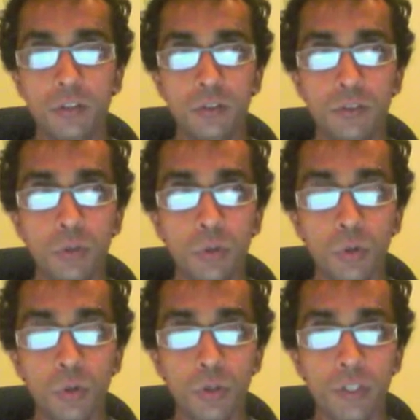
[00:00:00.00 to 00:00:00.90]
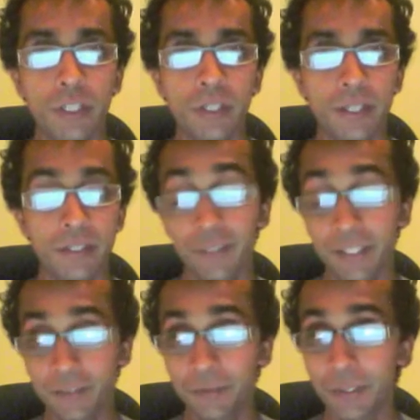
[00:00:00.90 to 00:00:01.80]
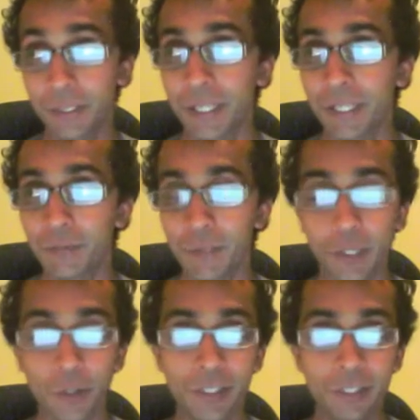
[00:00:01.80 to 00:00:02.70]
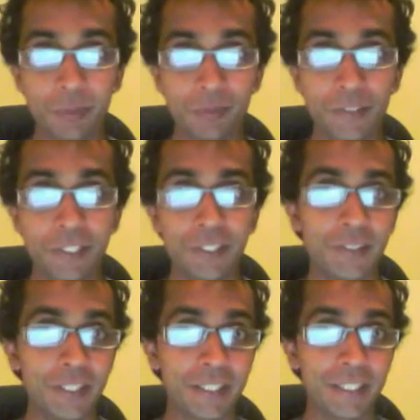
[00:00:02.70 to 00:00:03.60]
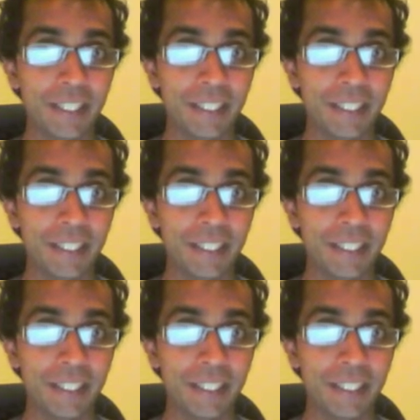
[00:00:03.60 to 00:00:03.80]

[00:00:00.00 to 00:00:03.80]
taught. In fact, if we go a little bit further in